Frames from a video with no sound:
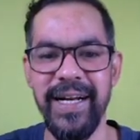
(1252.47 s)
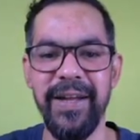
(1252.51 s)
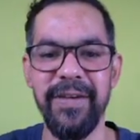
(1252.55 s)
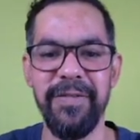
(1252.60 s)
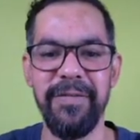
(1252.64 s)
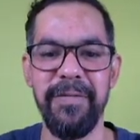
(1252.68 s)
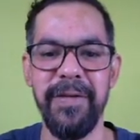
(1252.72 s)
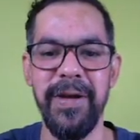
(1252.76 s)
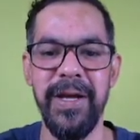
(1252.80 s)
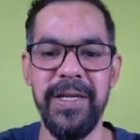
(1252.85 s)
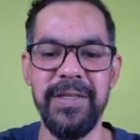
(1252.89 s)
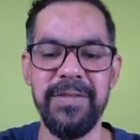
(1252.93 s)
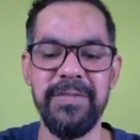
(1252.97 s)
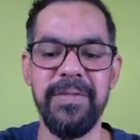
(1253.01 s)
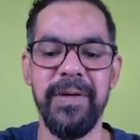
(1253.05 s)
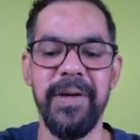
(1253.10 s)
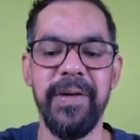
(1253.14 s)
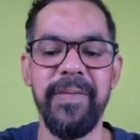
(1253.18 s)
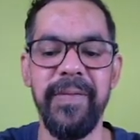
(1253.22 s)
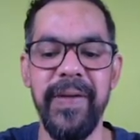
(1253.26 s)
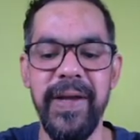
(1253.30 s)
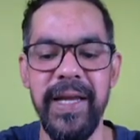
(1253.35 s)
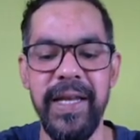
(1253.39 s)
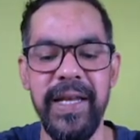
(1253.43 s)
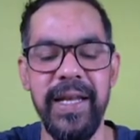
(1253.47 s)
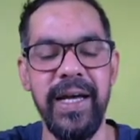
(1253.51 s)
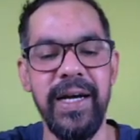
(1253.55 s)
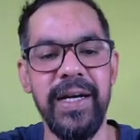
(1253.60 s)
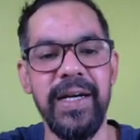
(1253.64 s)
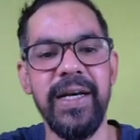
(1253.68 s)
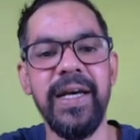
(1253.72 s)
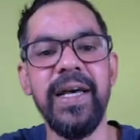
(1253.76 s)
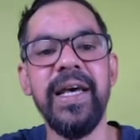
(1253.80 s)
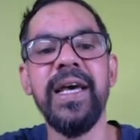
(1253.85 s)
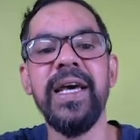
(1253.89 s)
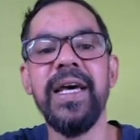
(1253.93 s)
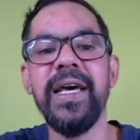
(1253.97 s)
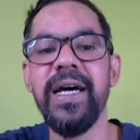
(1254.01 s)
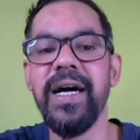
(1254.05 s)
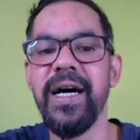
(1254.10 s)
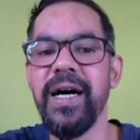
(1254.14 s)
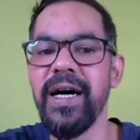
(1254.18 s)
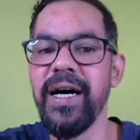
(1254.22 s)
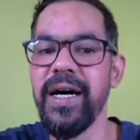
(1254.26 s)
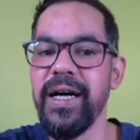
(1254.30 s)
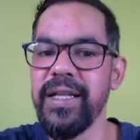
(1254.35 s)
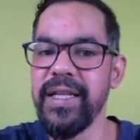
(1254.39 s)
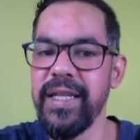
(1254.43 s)
difference between
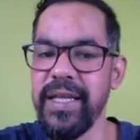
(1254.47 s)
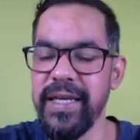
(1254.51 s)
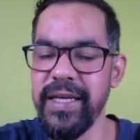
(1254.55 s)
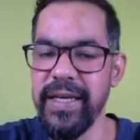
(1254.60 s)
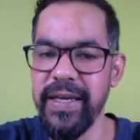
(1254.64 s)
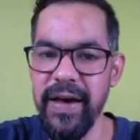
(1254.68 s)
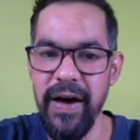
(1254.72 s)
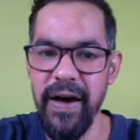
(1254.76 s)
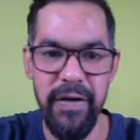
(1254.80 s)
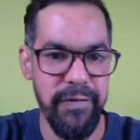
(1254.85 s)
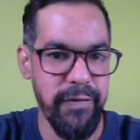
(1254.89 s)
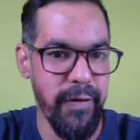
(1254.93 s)
the